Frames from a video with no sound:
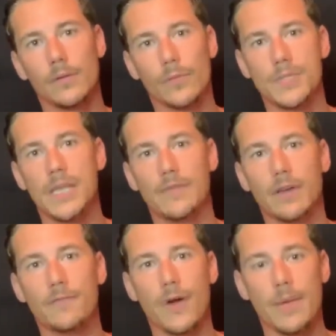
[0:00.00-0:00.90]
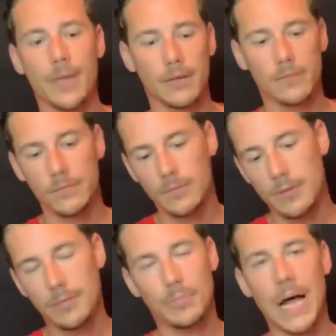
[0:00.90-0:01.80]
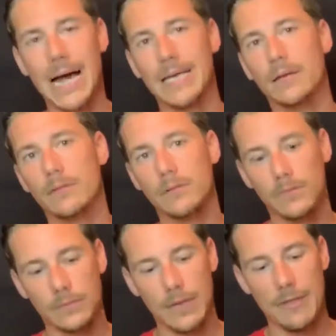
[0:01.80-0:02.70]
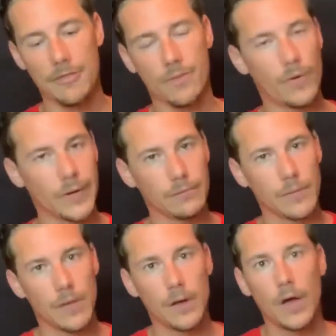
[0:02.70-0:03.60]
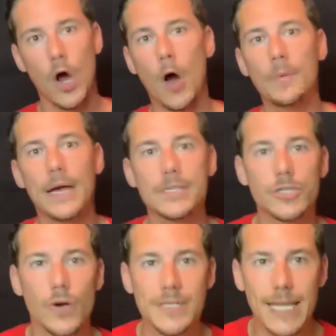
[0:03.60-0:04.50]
receiving and framing, blocking, and throwing. Hope you guys enjoyed